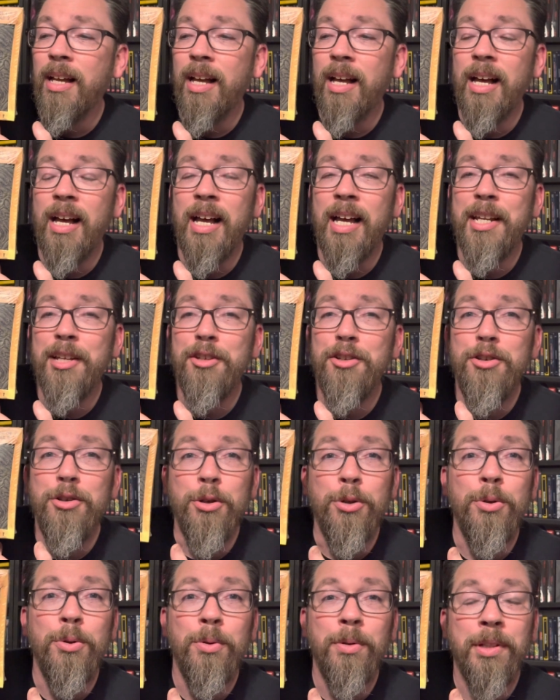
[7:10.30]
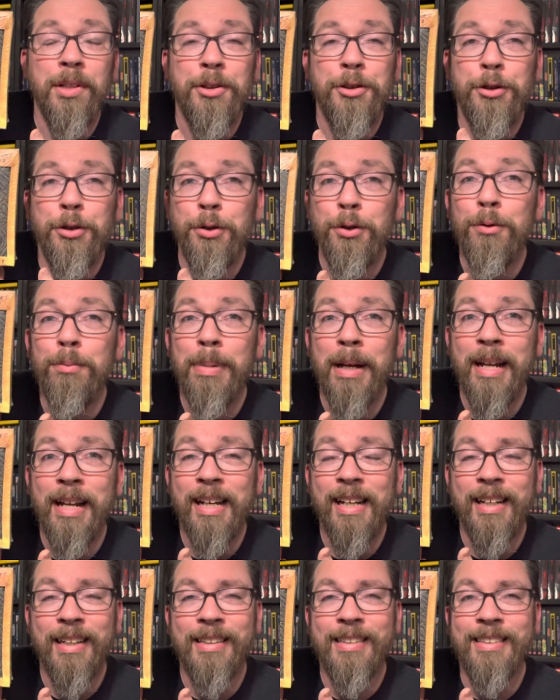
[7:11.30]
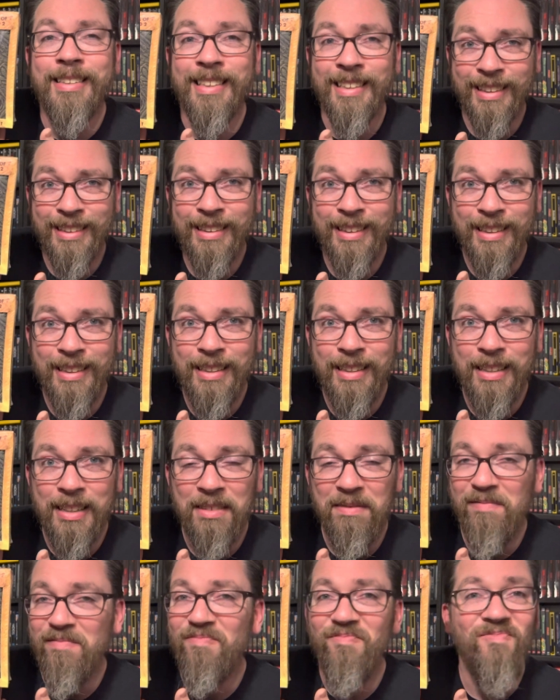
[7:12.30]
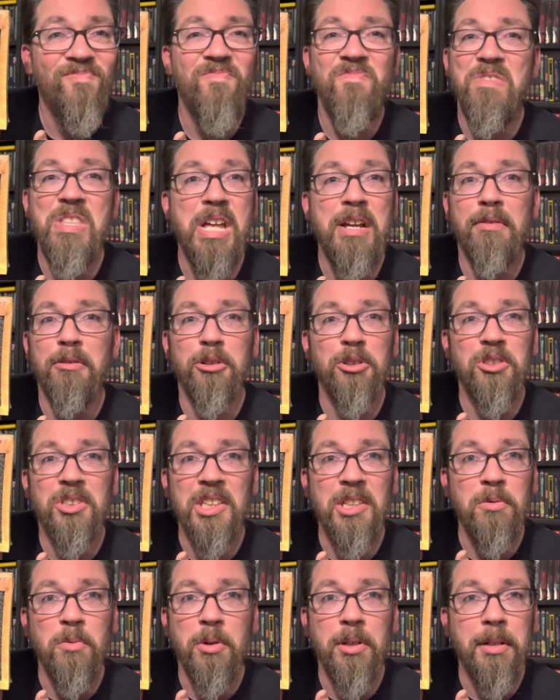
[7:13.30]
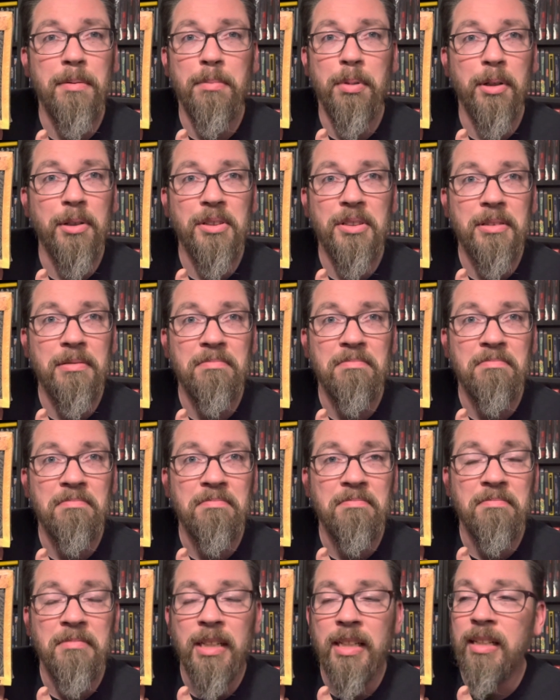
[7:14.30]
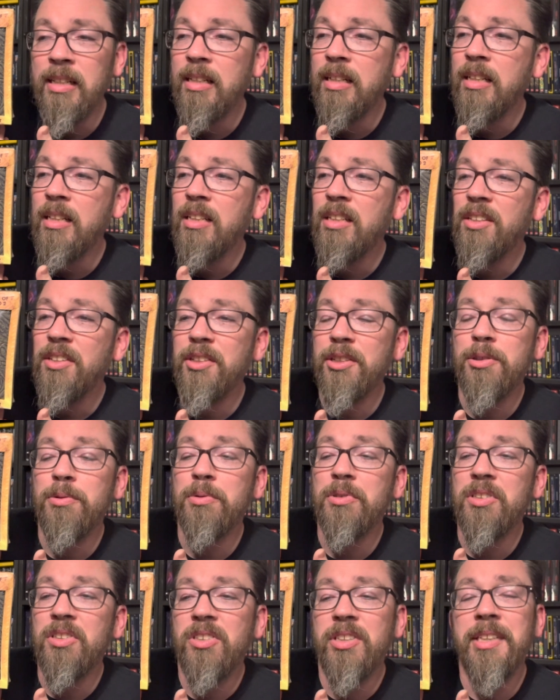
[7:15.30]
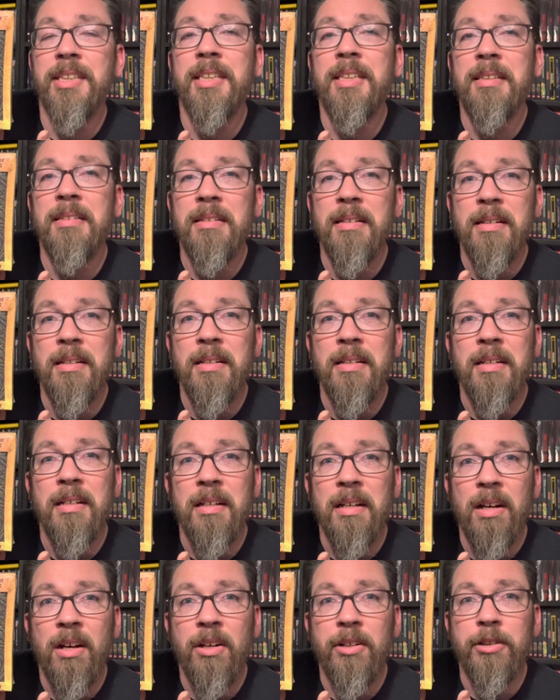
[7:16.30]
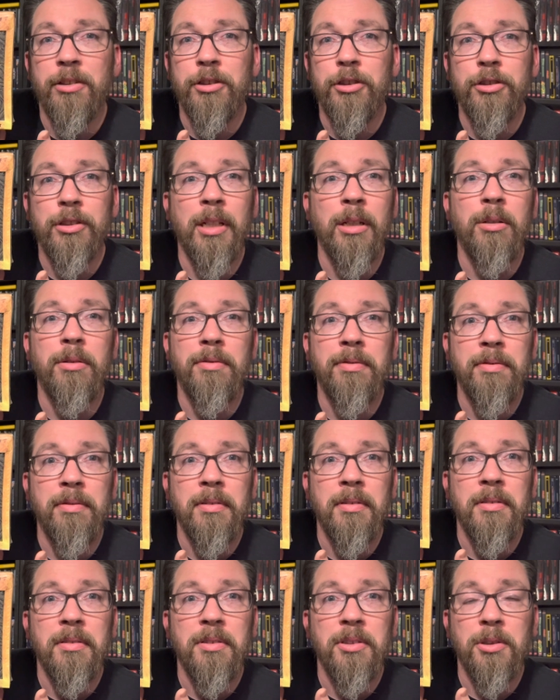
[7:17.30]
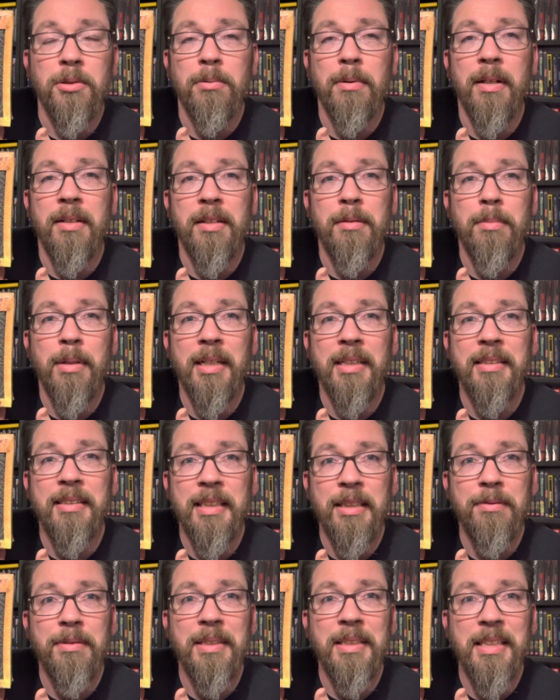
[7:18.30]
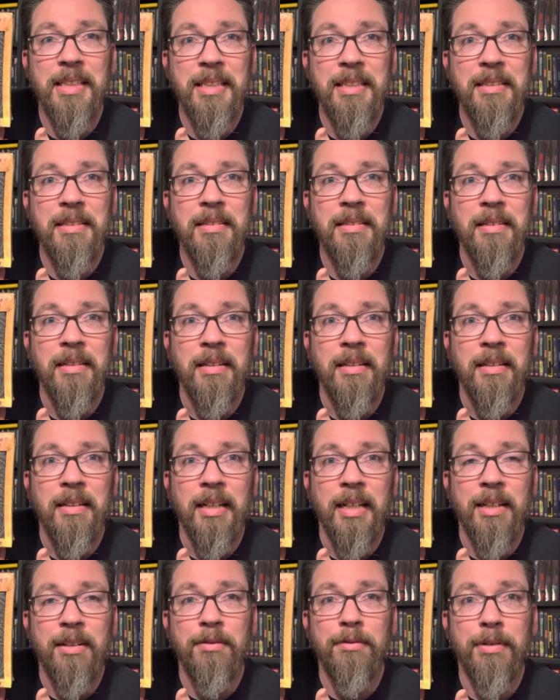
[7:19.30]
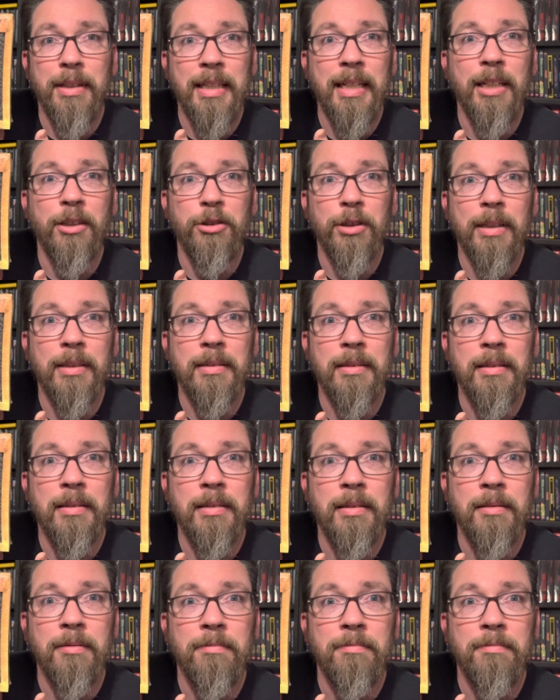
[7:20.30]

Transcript: I knew the 2-pack existed, never seen one in person. This was sitting on a shelf surrounded by DVDs and VHSs.